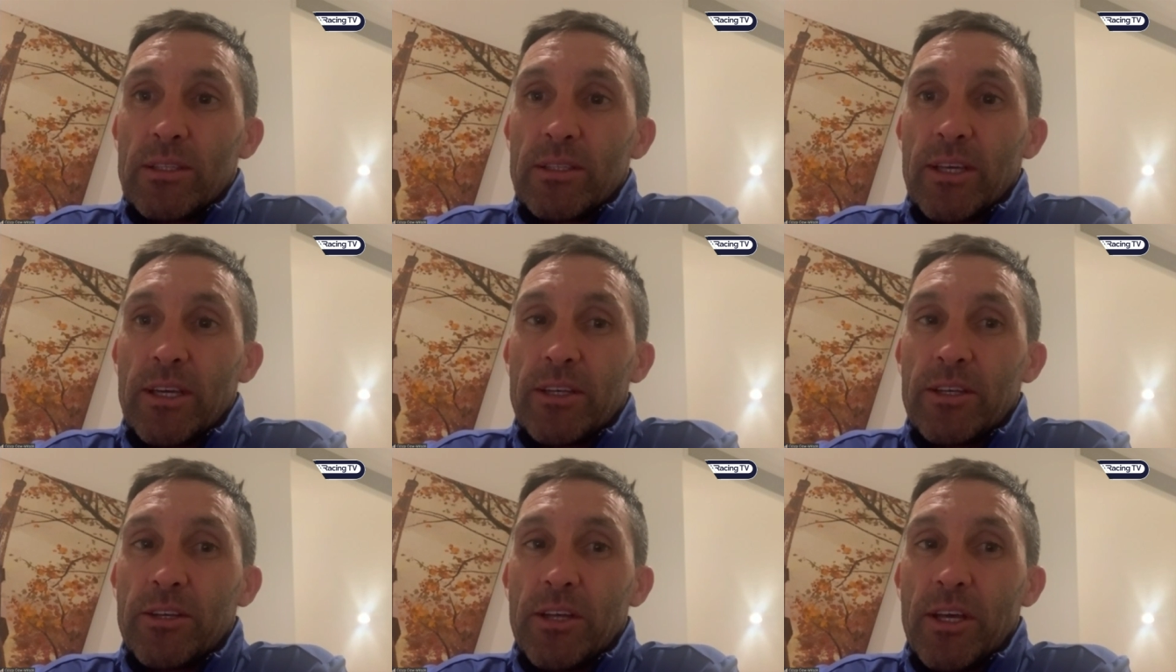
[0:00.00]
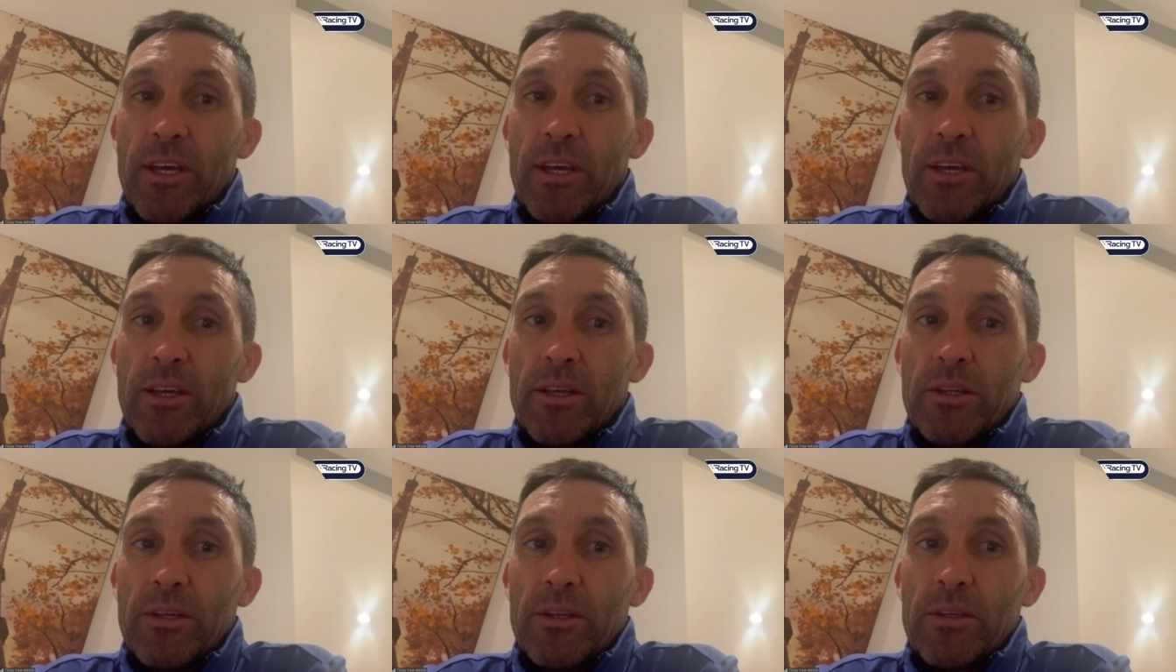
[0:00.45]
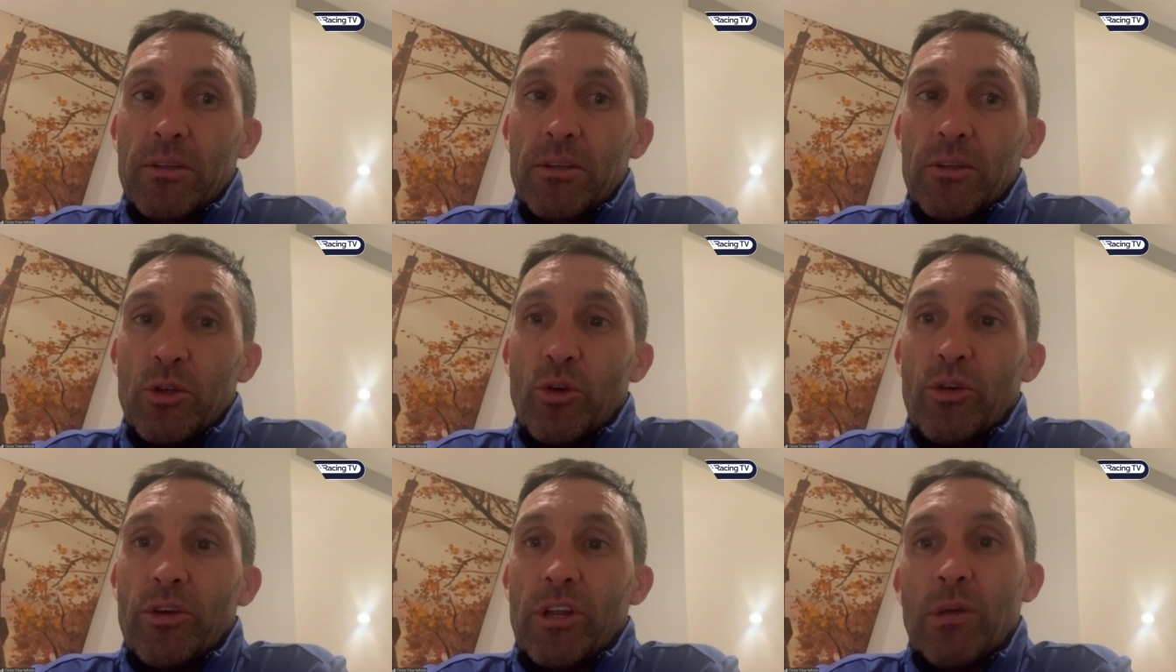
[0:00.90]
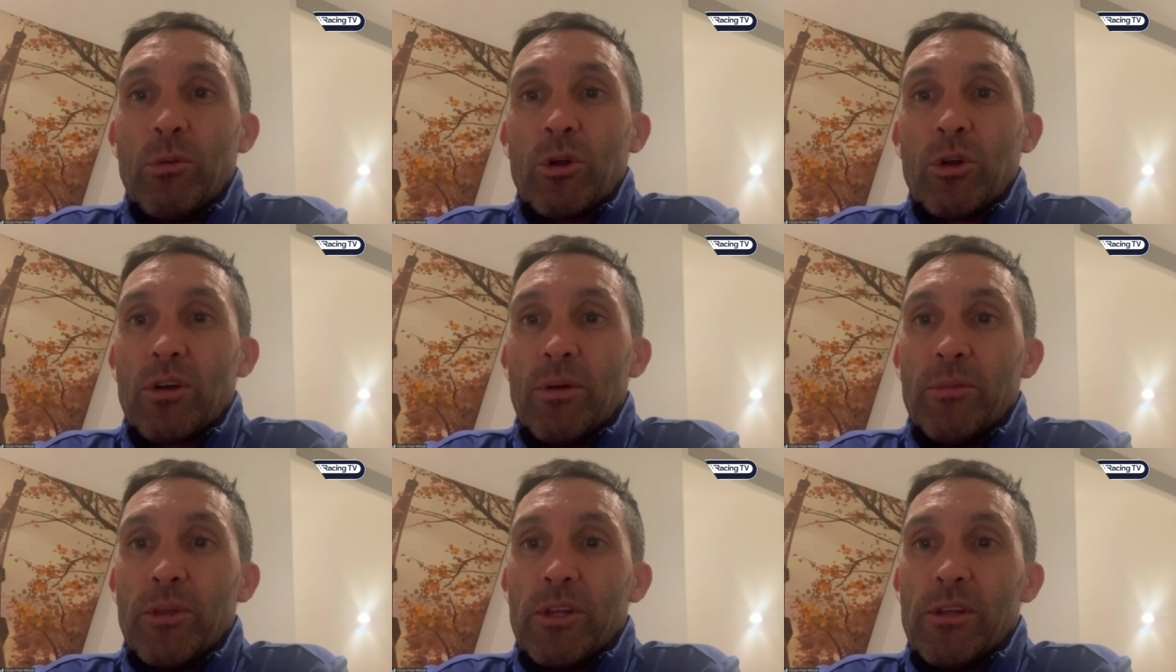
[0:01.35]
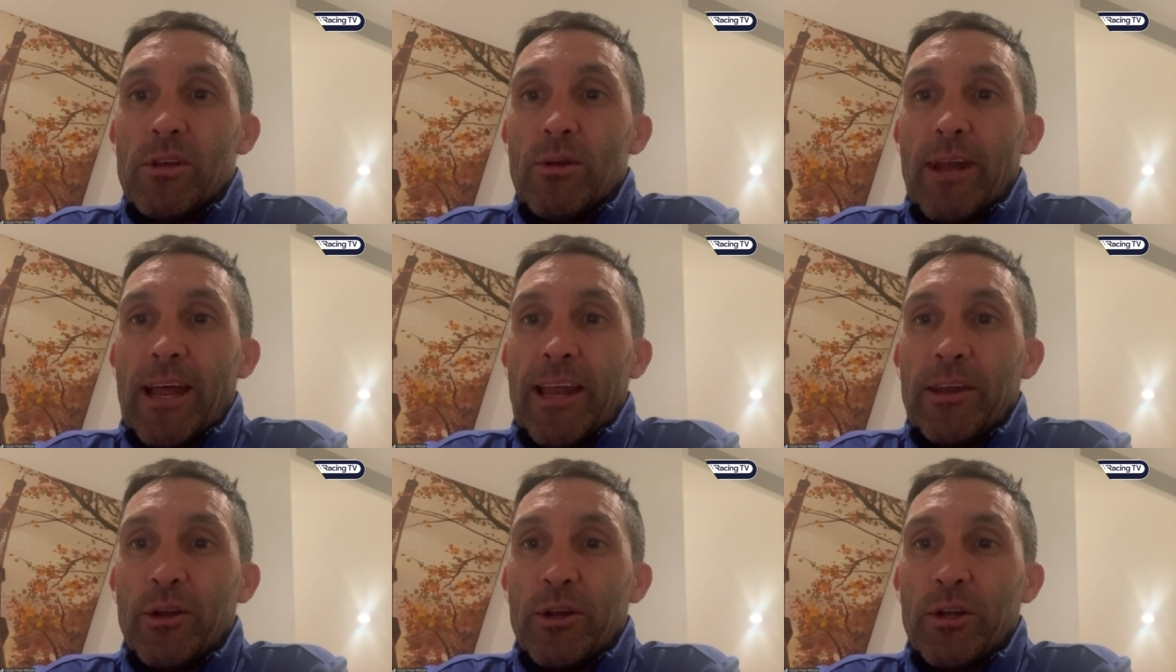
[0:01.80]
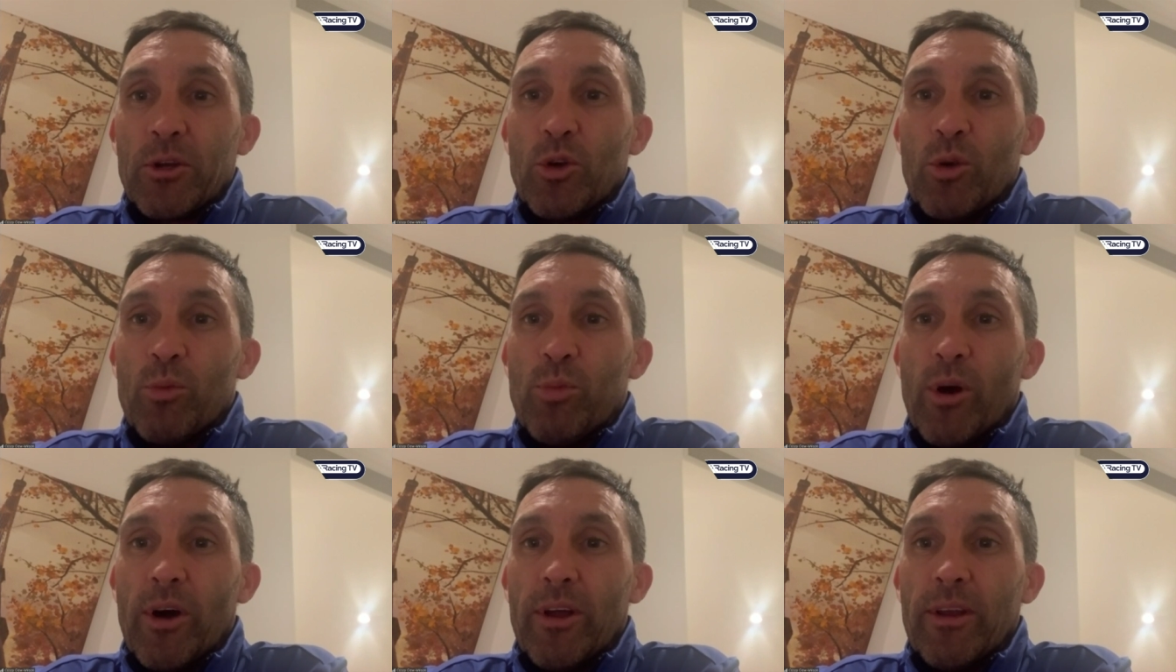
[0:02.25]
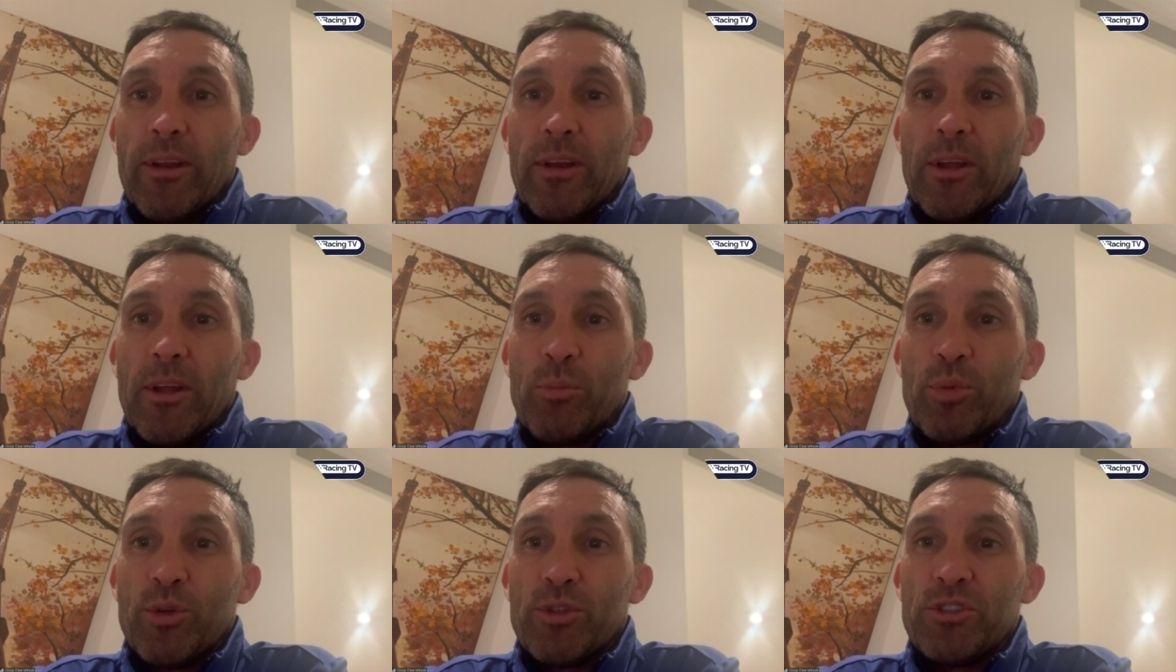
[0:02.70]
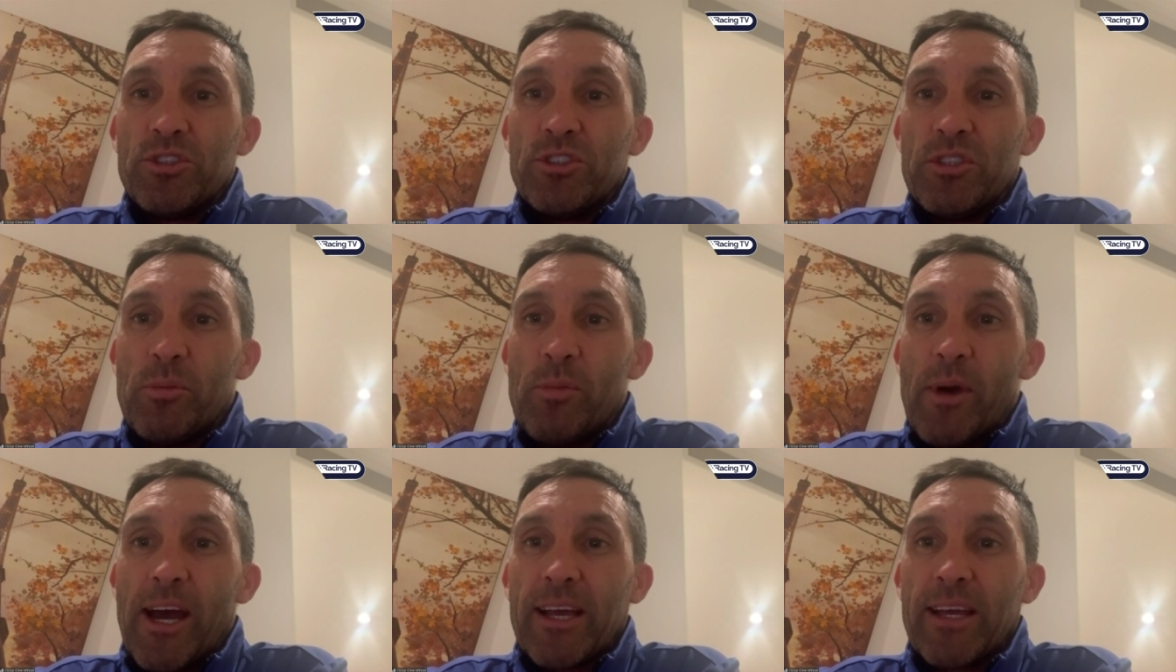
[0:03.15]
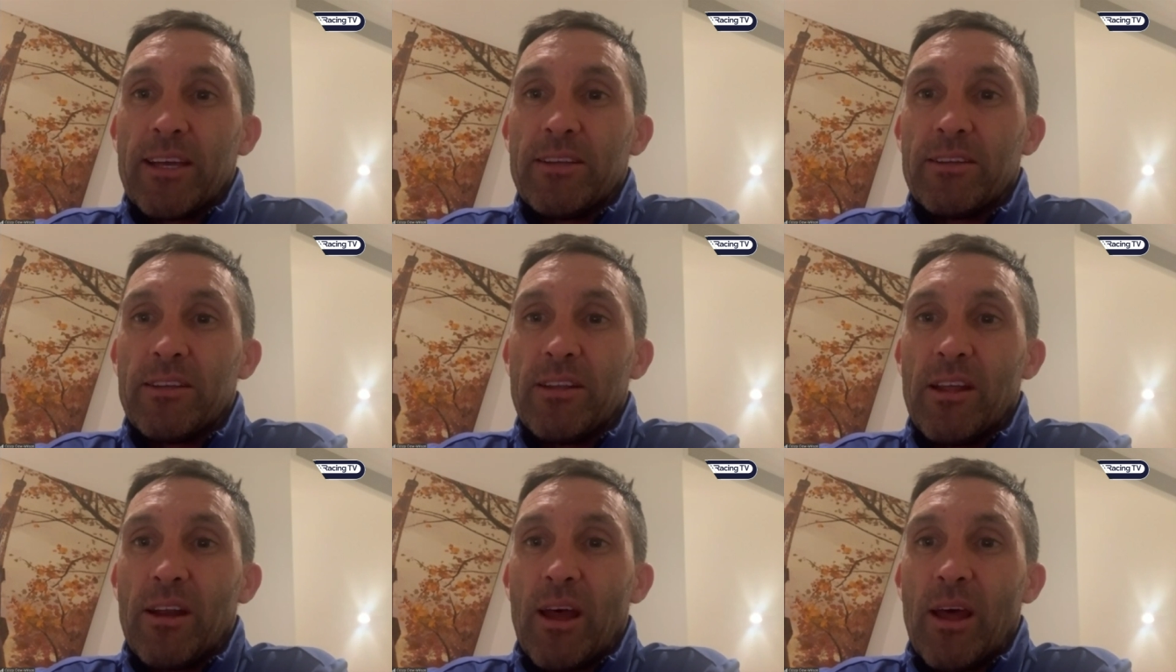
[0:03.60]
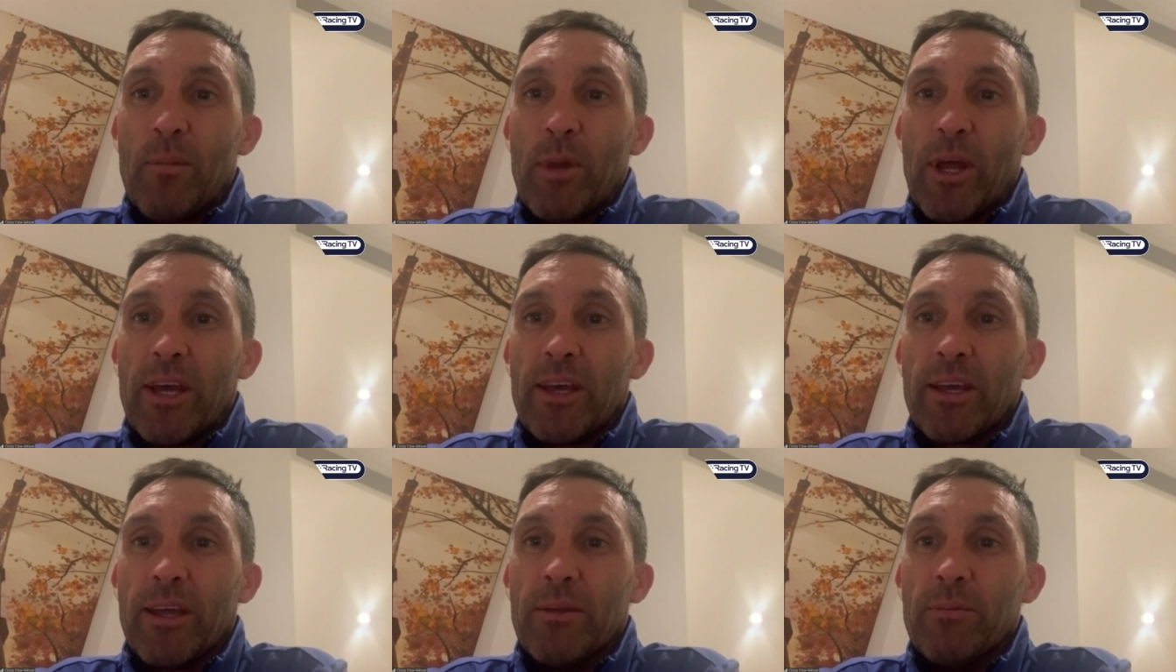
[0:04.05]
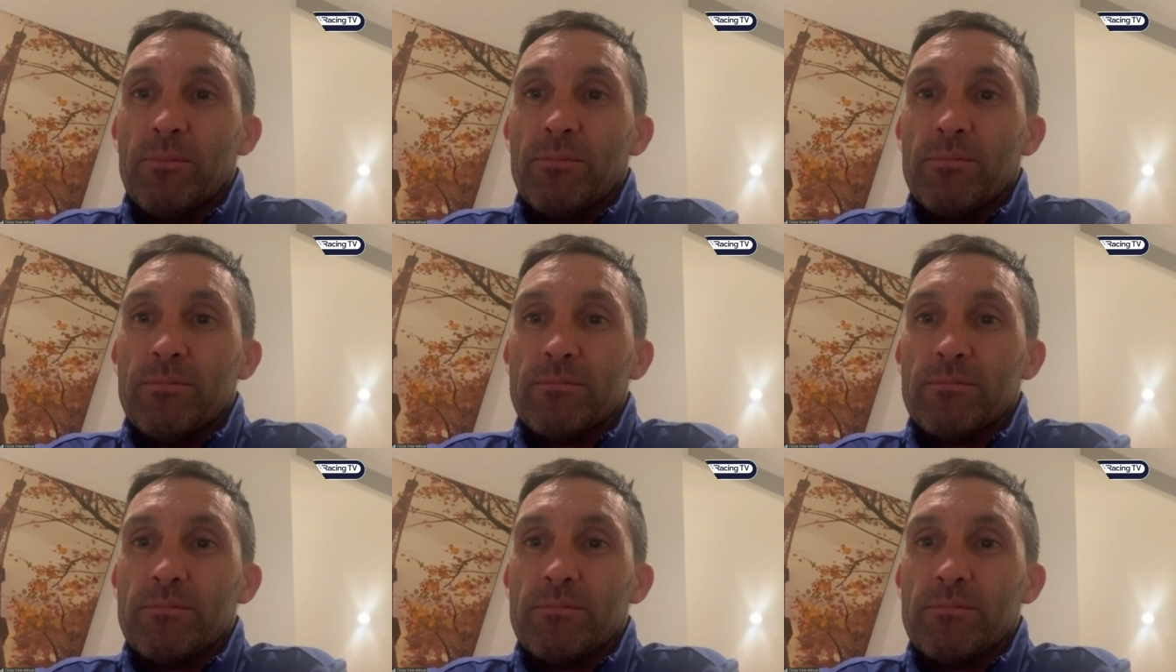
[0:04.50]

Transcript: that uh, your day will come that you land on a Group One, and it pushes you back into the limelight again.